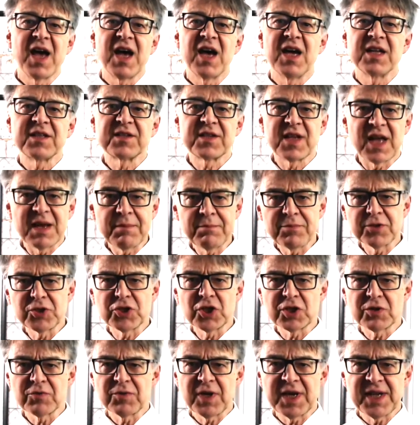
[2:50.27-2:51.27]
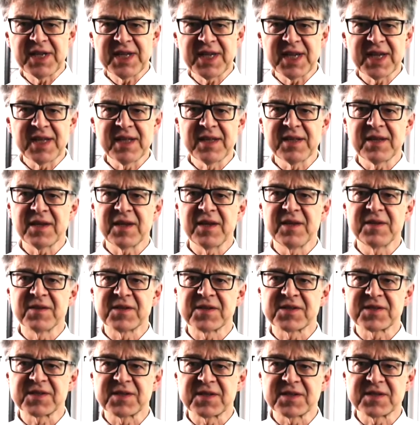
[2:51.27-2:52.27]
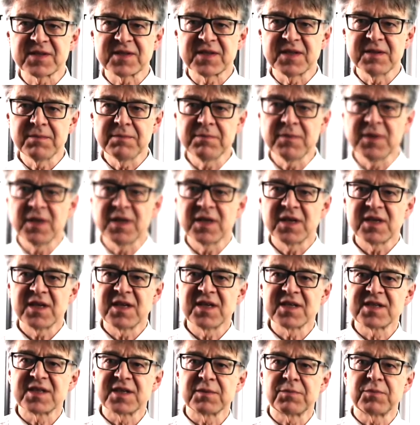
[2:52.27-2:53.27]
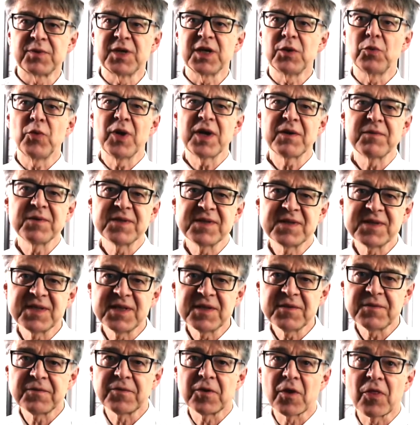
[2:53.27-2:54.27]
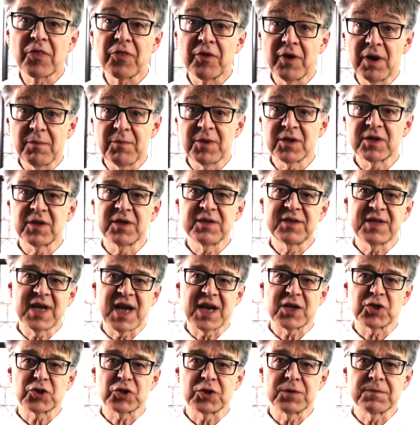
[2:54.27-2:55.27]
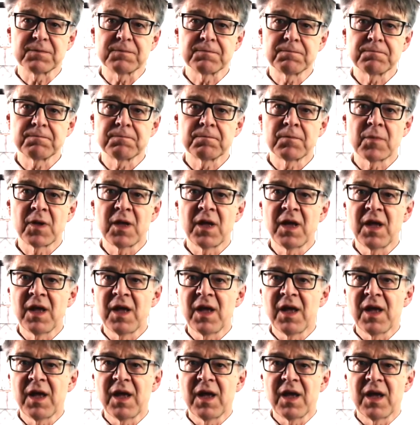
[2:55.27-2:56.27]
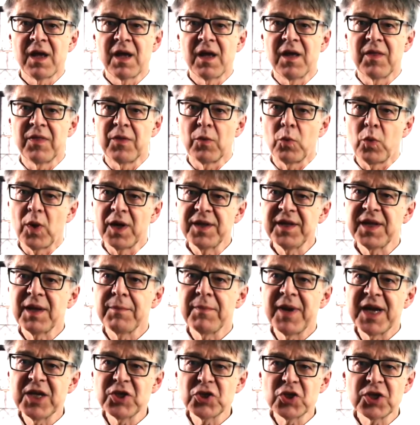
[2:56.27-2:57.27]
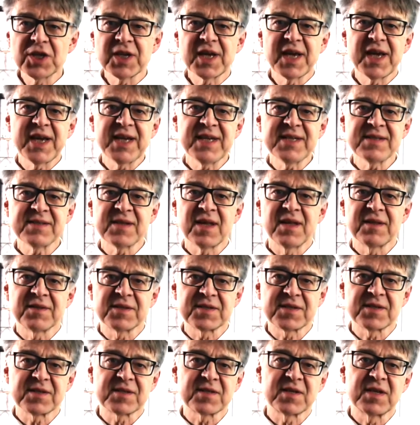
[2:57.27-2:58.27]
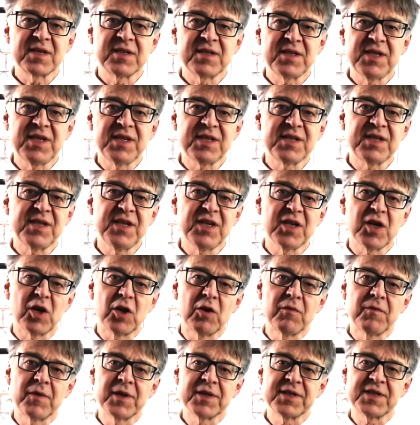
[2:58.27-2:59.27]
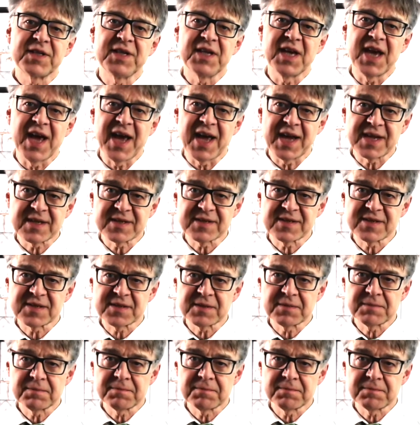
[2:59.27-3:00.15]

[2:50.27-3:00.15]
A temperature gradient in the system is a prerequisite for thermal conduction. In the one-dimensional case, this is dT over dx.